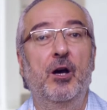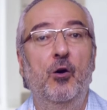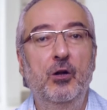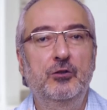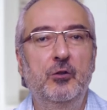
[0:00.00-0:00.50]

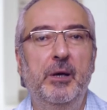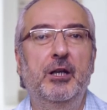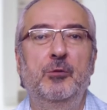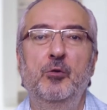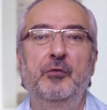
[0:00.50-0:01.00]
Also
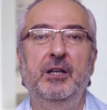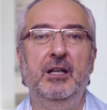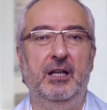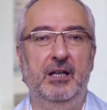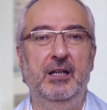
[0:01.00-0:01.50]
by
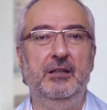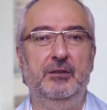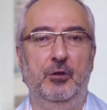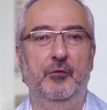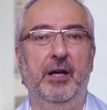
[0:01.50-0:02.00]
removing
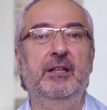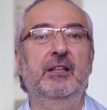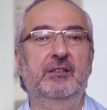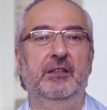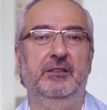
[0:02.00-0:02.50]
clutter of
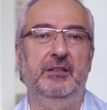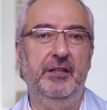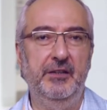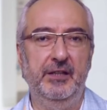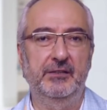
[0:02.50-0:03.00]

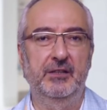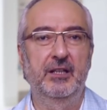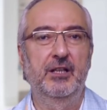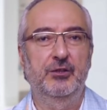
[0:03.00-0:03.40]
unnecessary things.